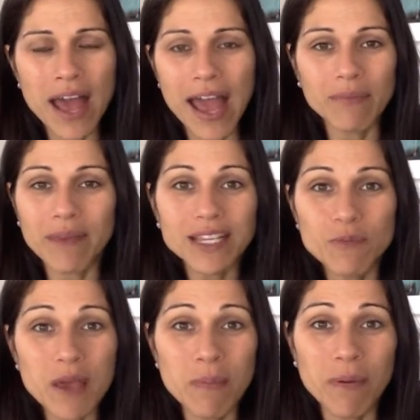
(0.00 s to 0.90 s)
and makes
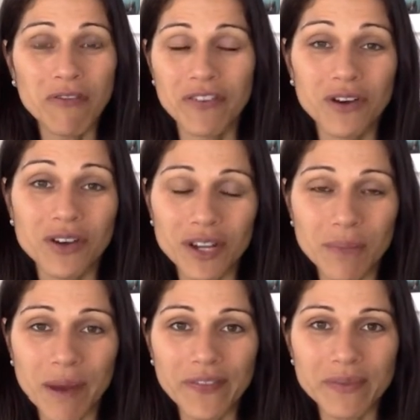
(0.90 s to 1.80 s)
people feel good
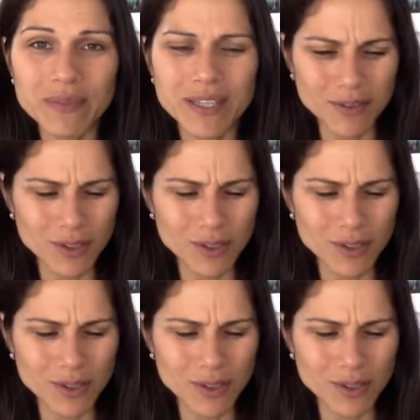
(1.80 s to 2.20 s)
about themselves.